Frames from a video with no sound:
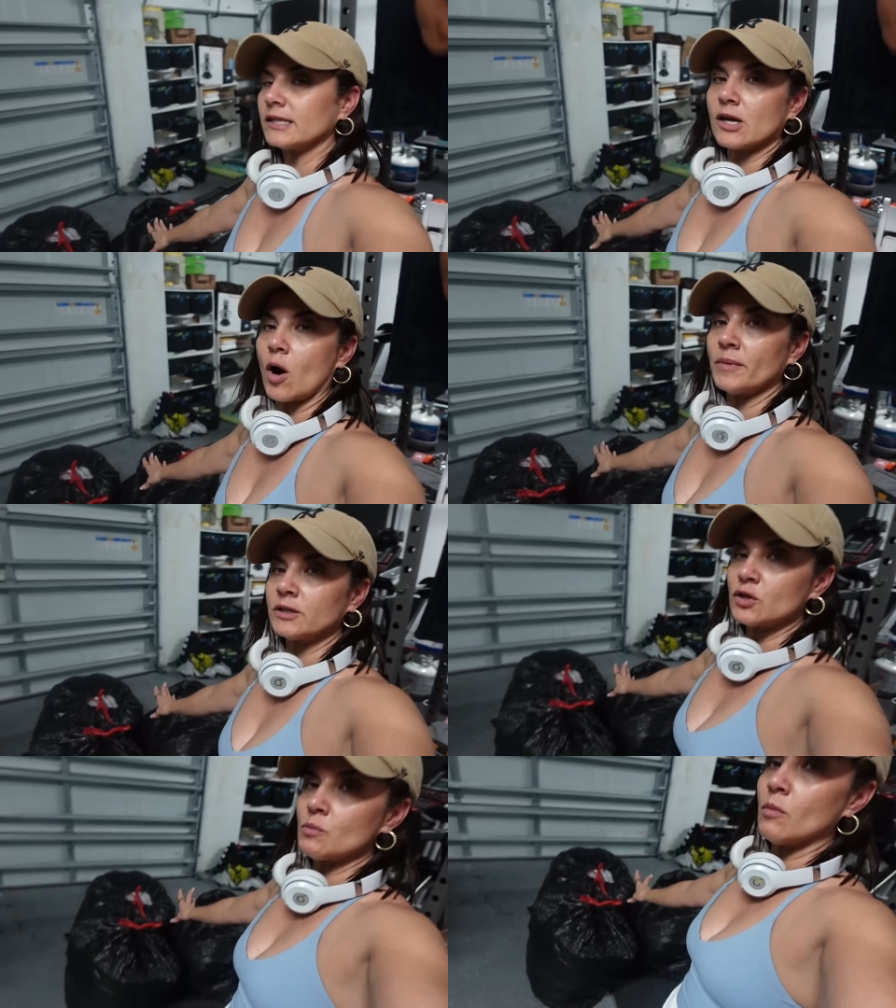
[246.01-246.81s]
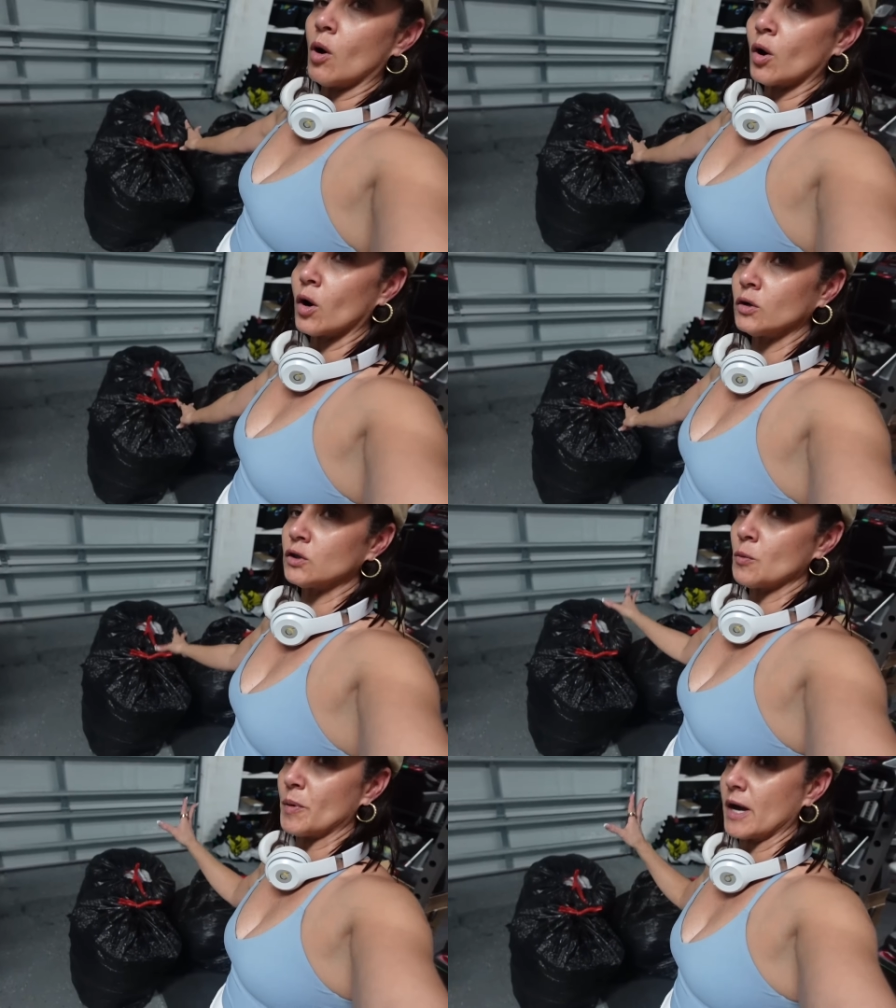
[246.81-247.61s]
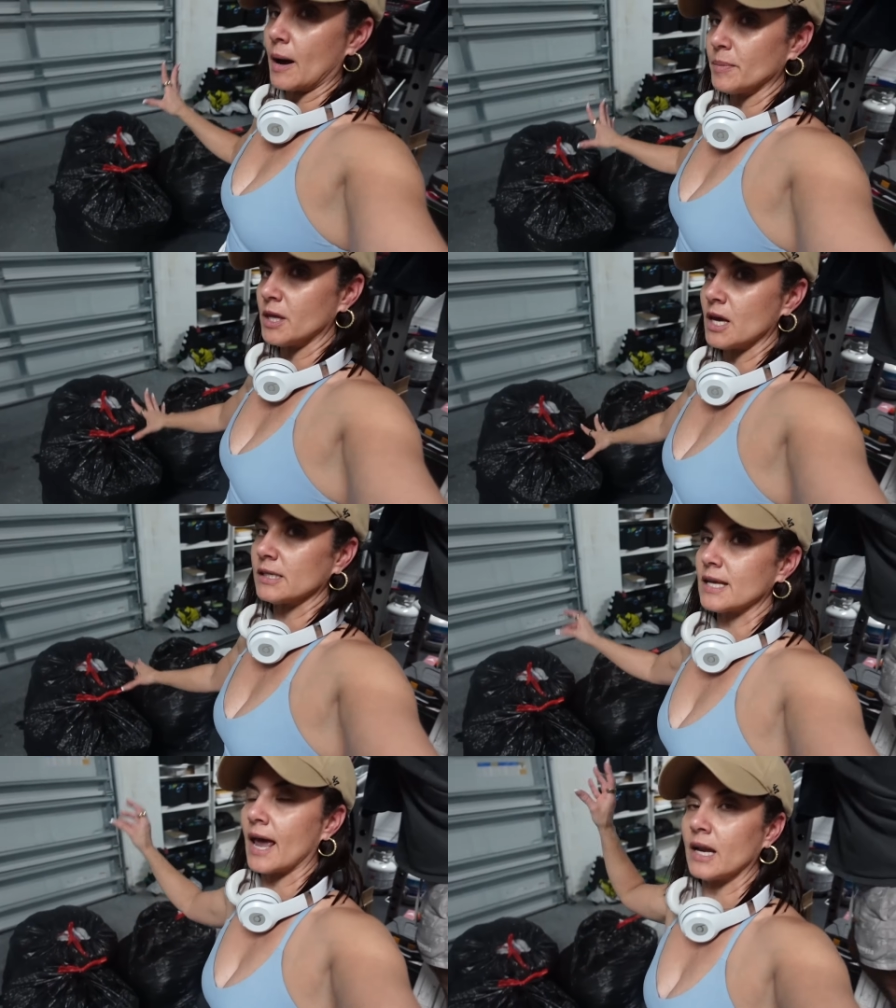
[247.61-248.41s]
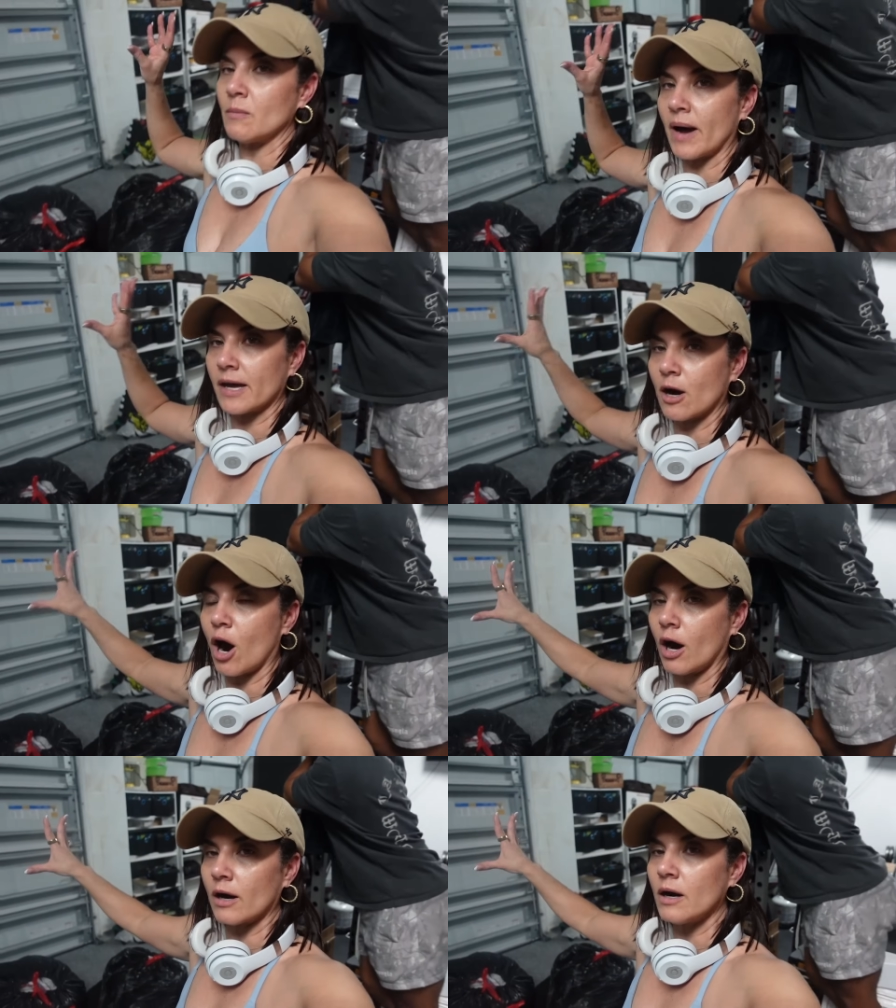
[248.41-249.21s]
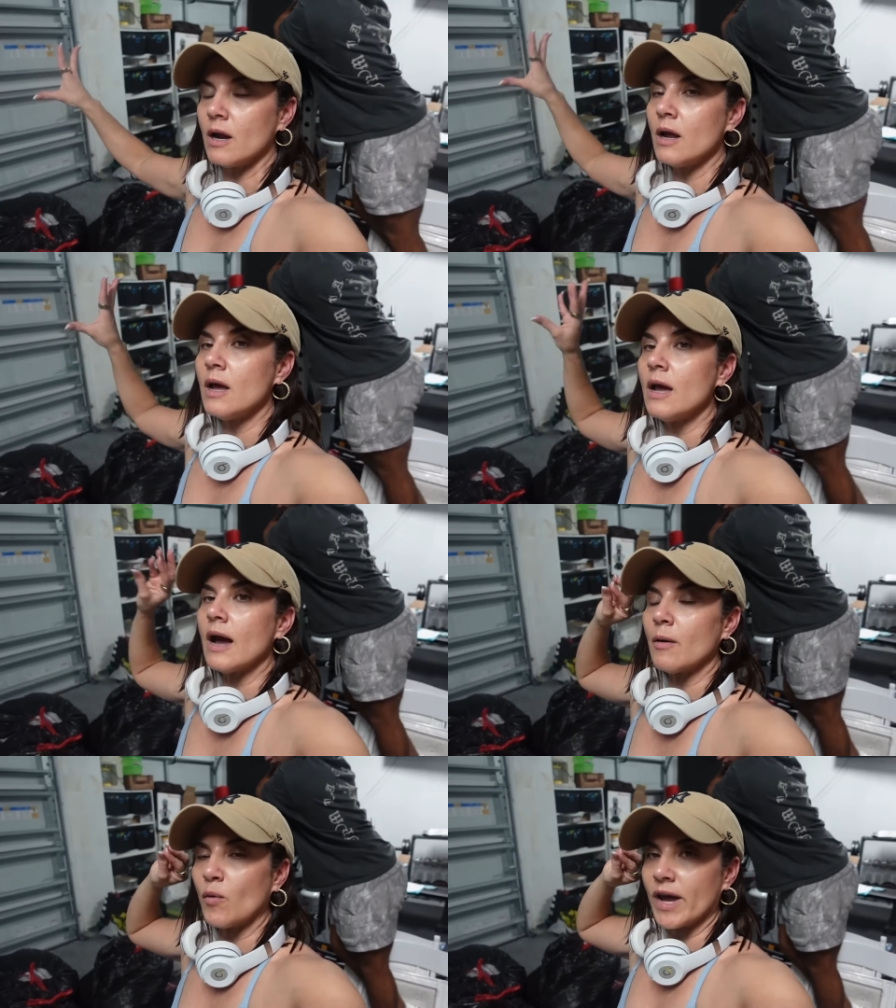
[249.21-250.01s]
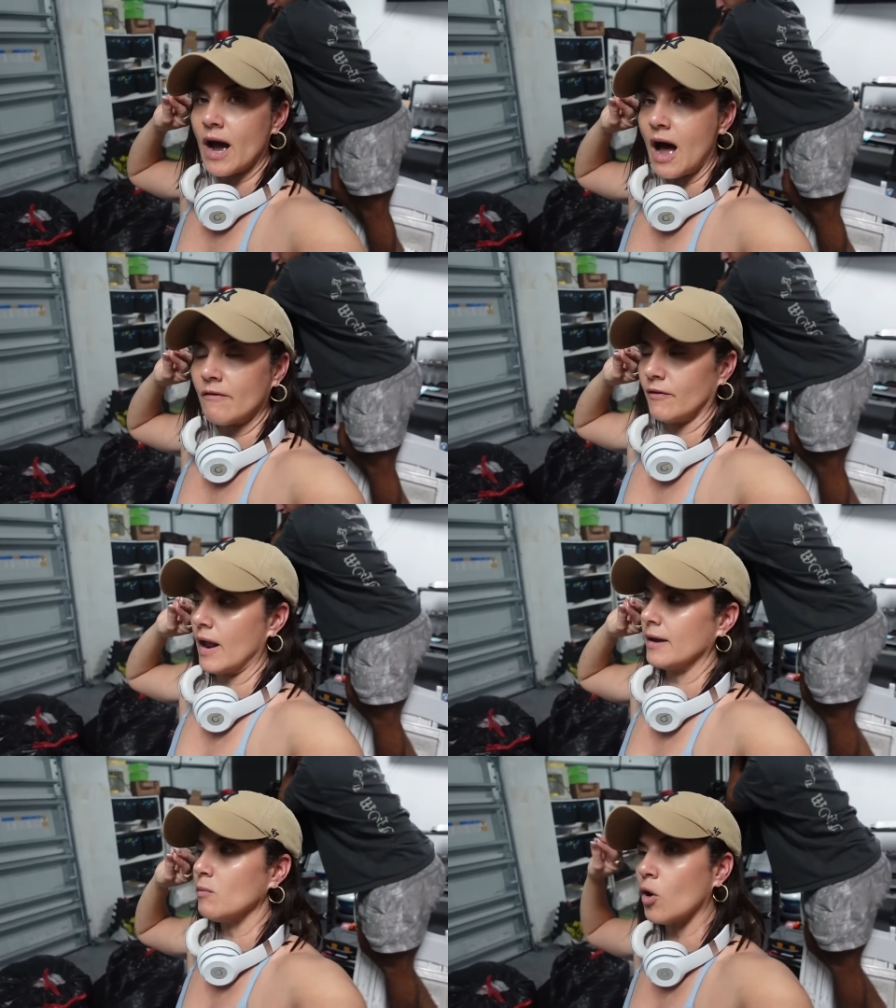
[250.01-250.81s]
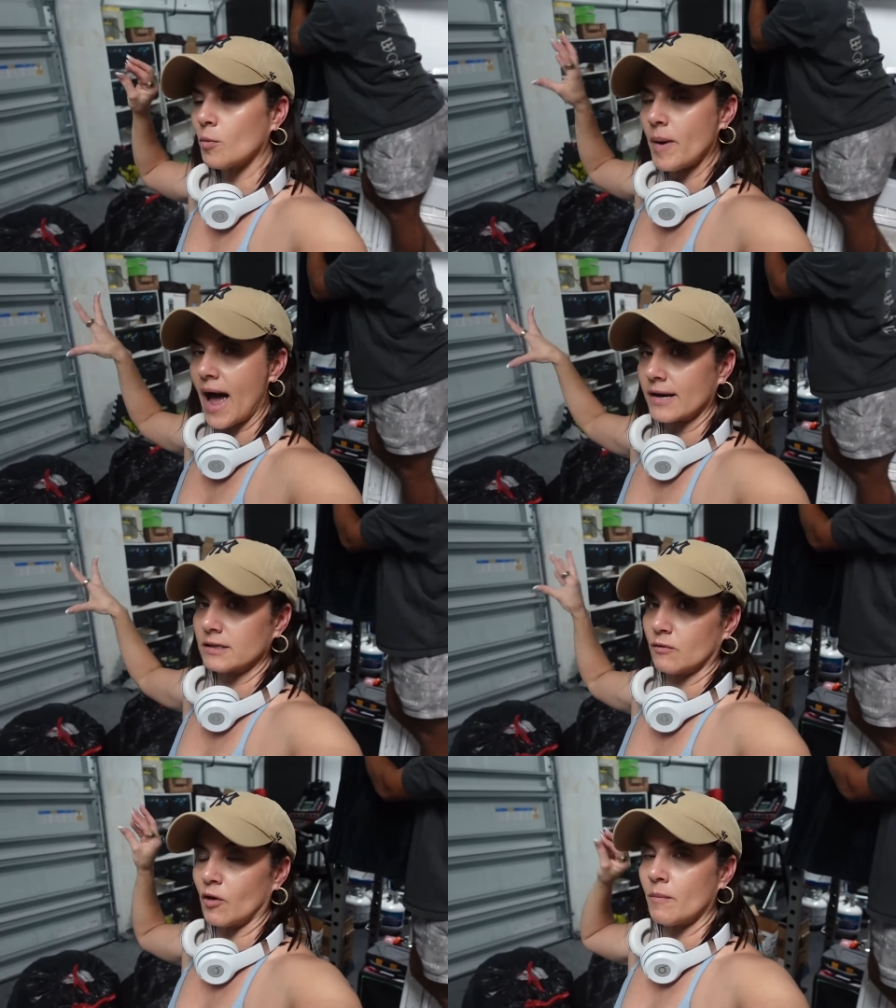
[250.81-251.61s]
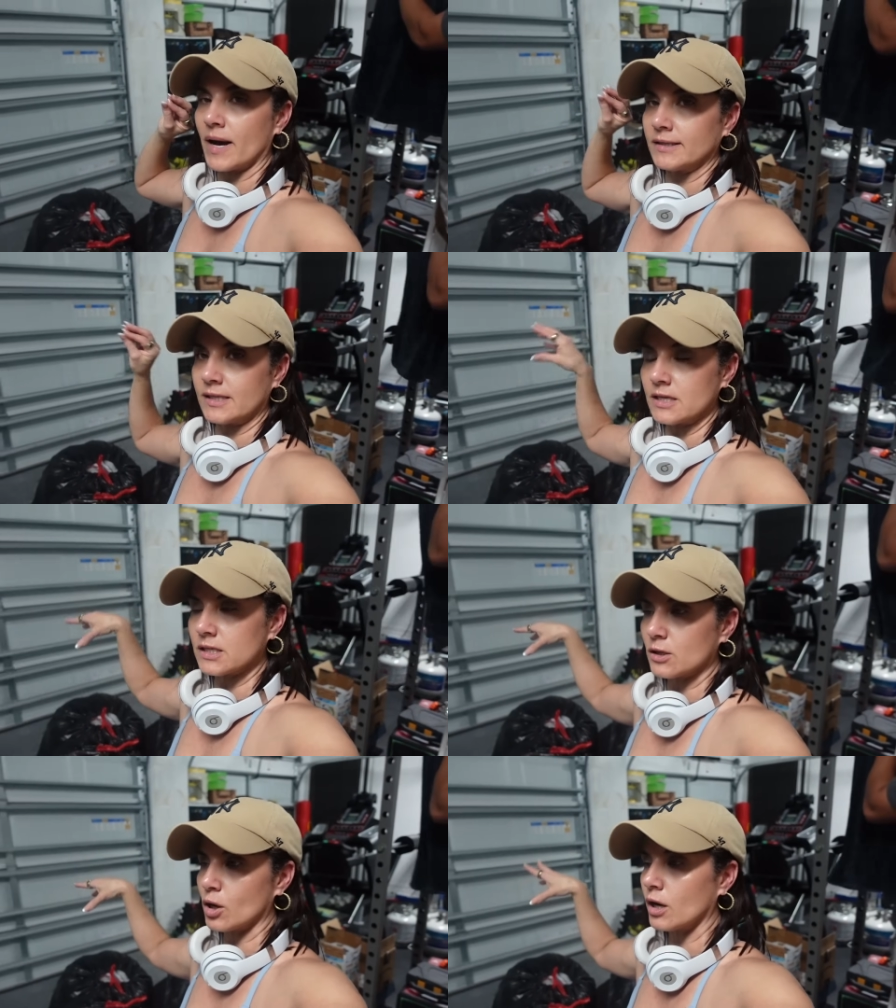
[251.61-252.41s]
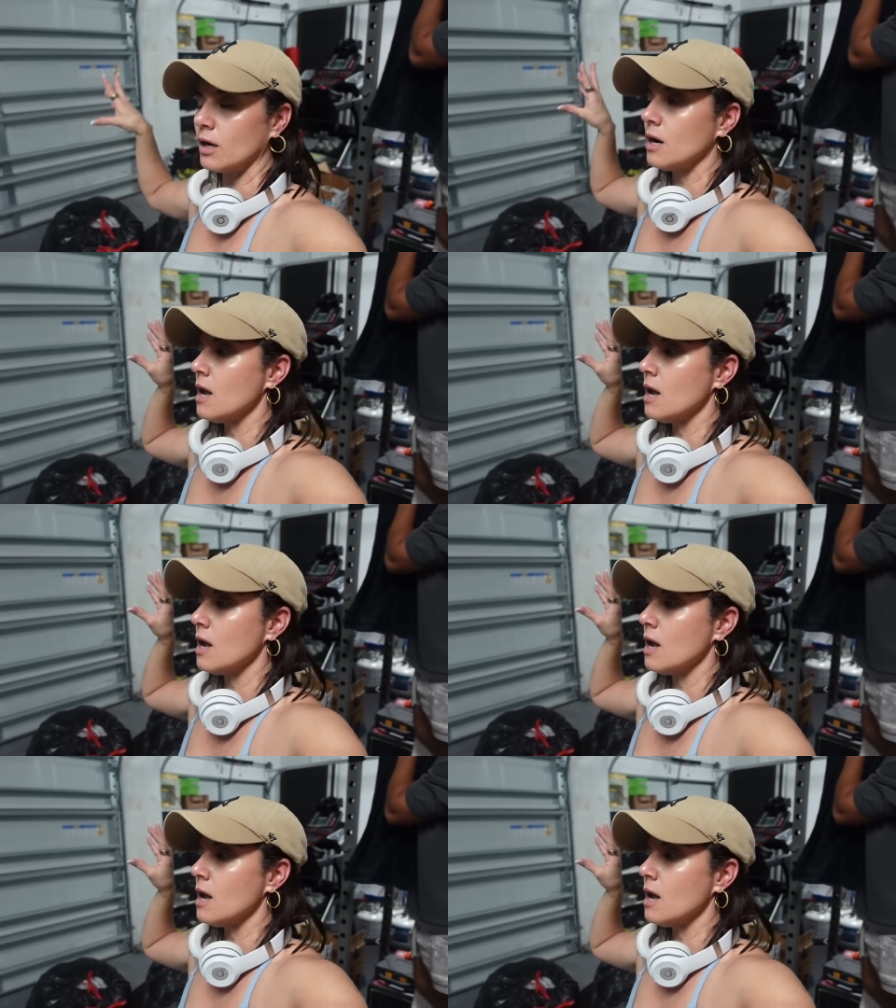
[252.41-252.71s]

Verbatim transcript: is coming tomorrow to pick up this and in my car we have like more bags from my sister.